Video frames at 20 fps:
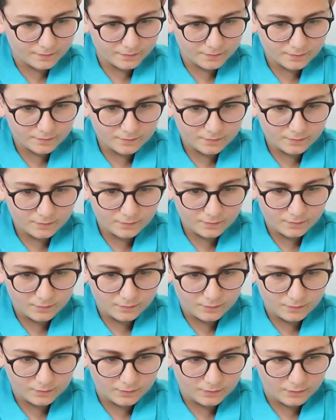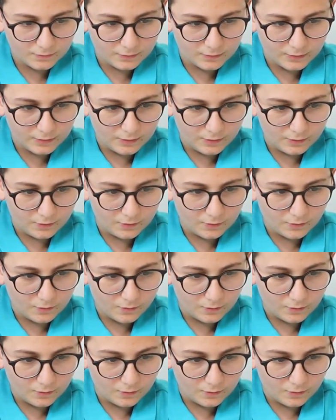[no speech]